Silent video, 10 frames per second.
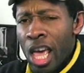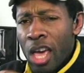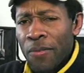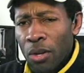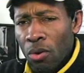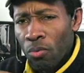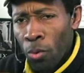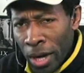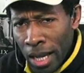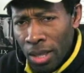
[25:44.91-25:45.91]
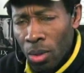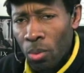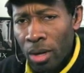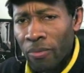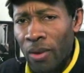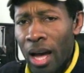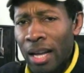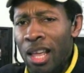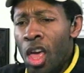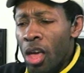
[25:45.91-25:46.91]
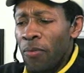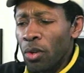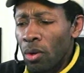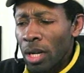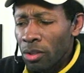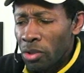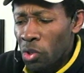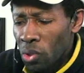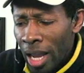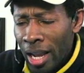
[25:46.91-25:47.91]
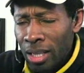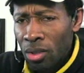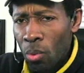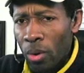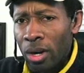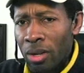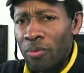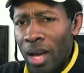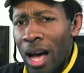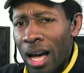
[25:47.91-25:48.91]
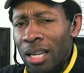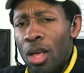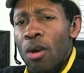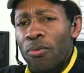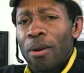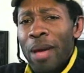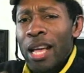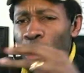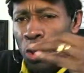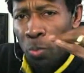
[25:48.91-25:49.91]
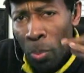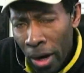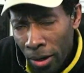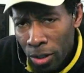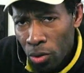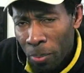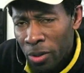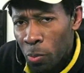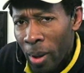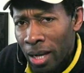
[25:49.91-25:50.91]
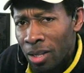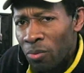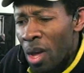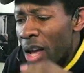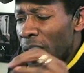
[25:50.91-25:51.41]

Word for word: if you don't read the word of God, if you don't understand the word of God from a spiritual perspective,